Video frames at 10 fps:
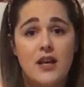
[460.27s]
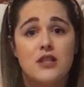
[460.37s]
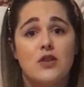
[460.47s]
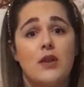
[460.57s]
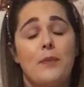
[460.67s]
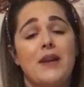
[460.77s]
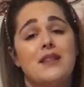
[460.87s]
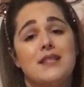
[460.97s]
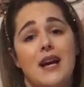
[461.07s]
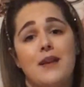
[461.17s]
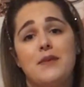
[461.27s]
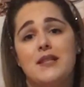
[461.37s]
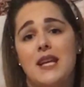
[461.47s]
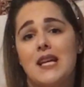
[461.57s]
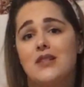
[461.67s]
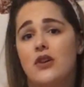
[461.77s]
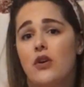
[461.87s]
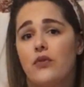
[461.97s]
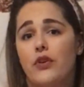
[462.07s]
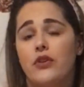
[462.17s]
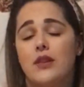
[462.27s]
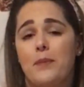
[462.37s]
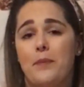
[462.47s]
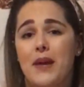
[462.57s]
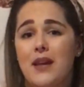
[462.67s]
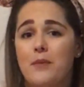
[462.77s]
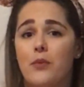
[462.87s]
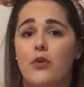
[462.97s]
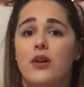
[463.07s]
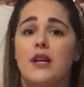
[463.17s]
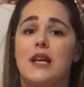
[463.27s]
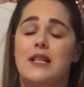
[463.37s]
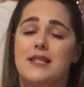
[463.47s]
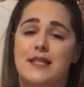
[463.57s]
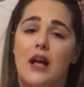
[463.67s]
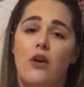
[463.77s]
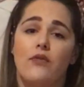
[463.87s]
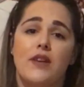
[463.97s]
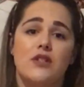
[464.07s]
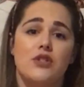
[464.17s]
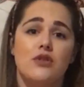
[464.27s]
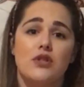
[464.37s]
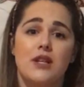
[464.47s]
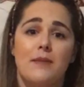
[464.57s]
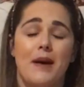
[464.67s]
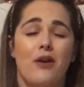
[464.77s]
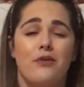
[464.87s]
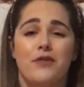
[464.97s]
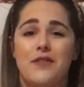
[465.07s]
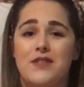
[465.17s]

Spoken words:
so that by the time the day is over, the pin board itself is usually about